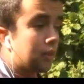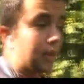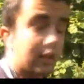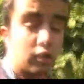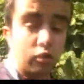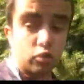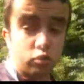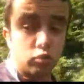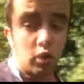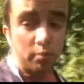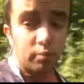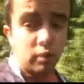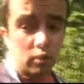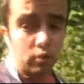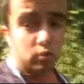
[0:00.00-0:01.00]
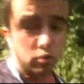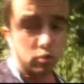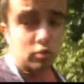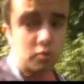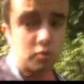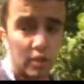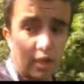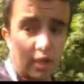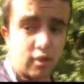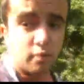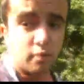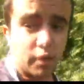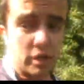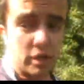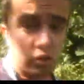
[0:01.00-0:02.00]
Thank you to Rob Hughes who said
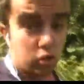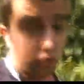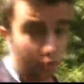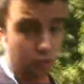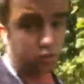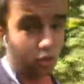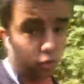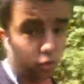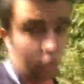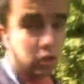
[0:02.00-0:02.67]
that my dog is so